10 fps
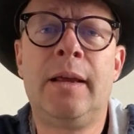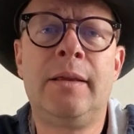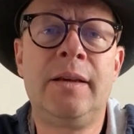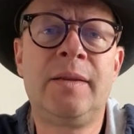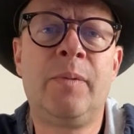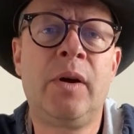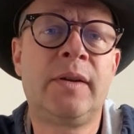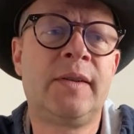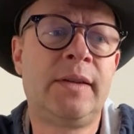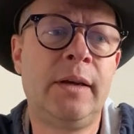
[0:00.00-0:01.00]
This
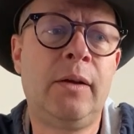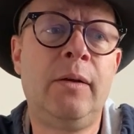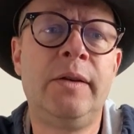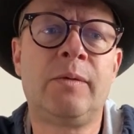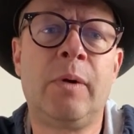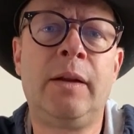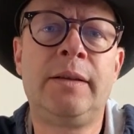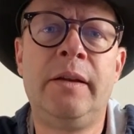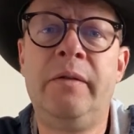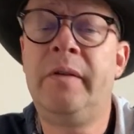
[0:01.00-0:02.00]
book still is
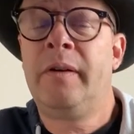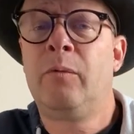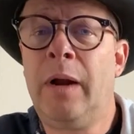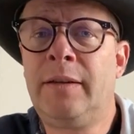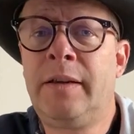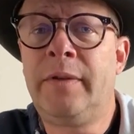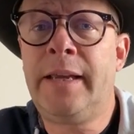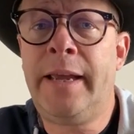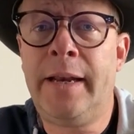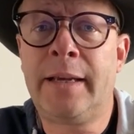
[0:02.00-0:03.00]

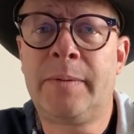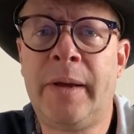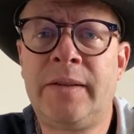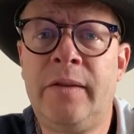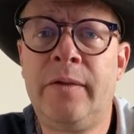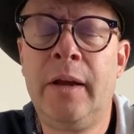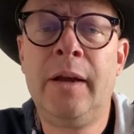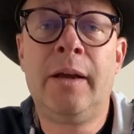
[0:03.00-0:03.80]
relatively inexpensive.